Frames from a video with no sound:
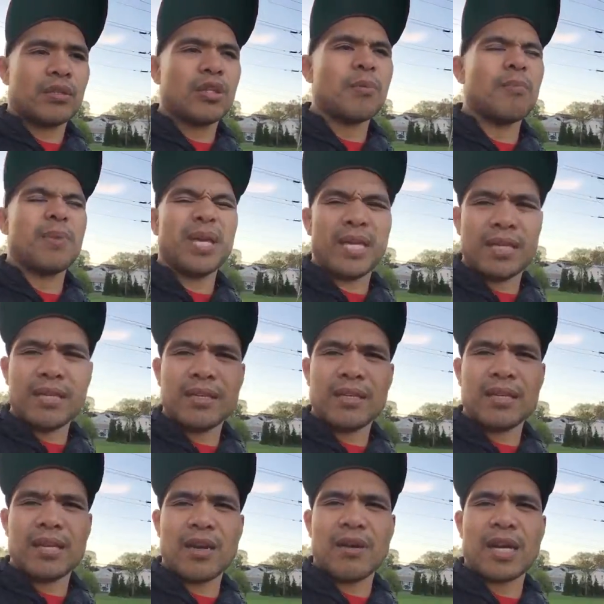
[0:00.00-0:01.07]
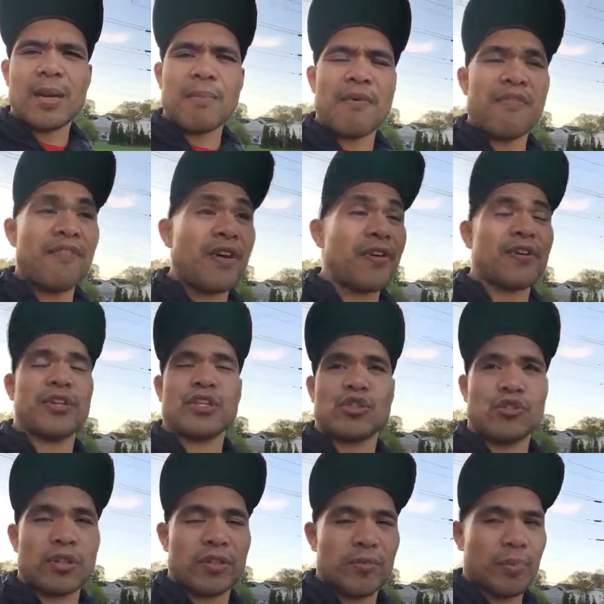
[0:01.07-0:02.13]
to me you know, and I'm a very
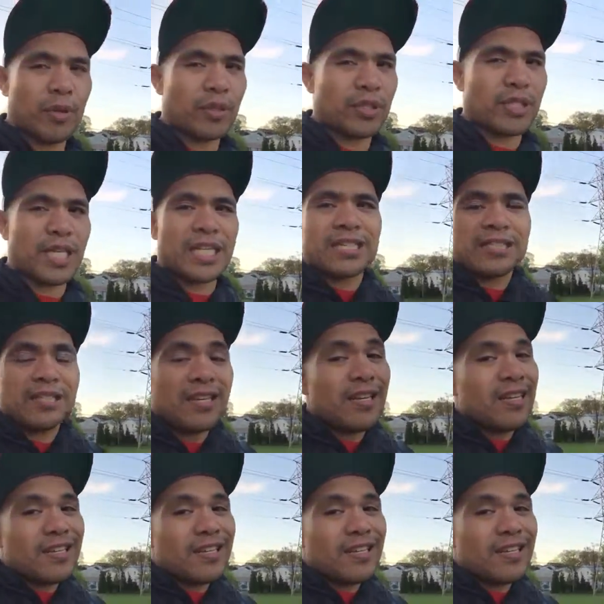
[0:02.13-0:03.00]
destructive person. That's